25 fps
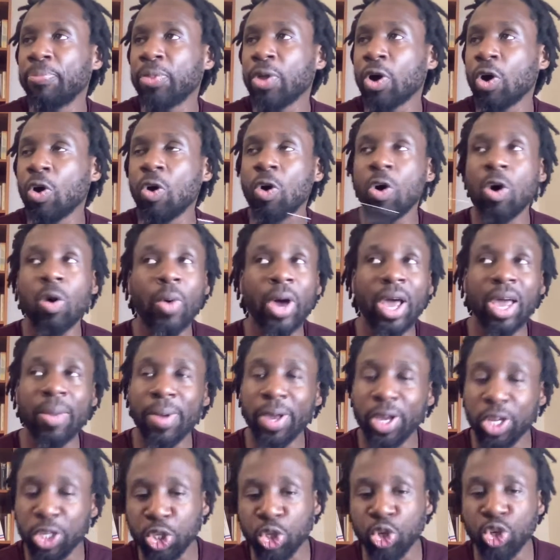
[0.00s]
hallway,
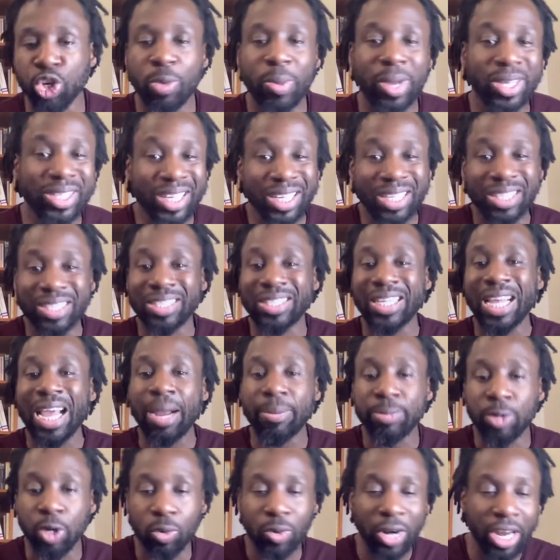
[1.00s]
making sure nobody's getting
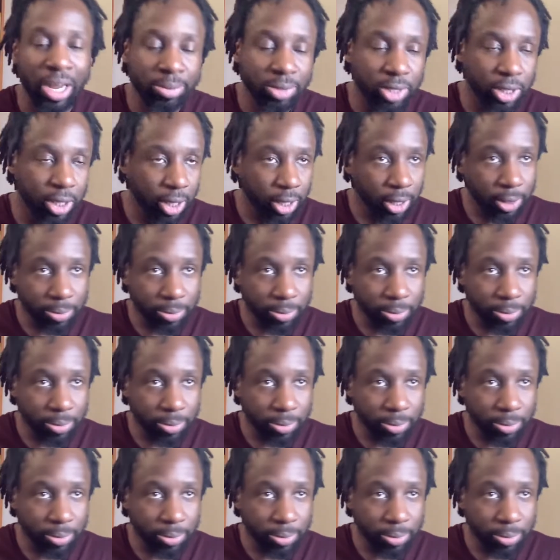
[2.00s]
stabbed or raped